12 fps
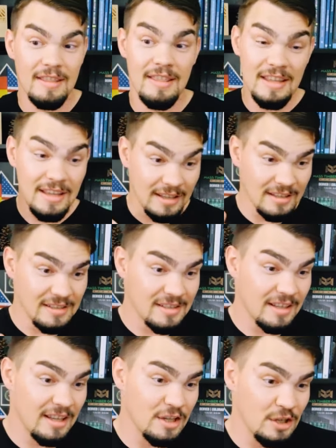
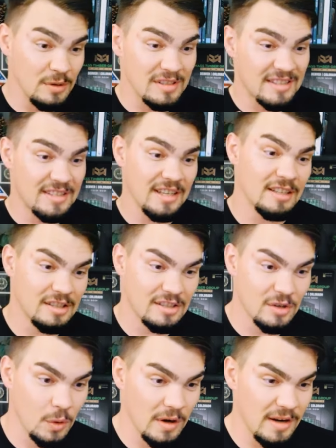These can do 6
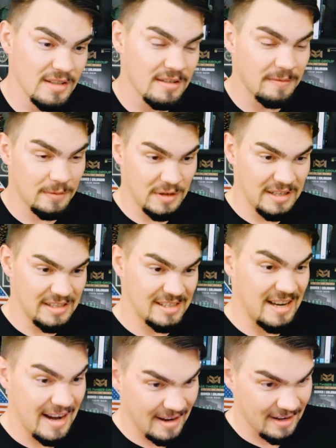stories
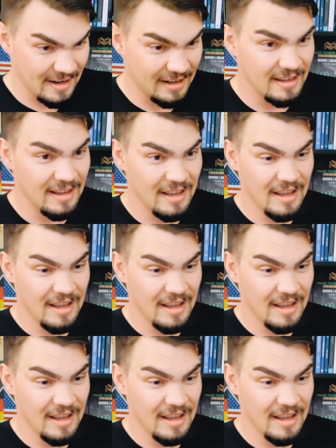freestanding,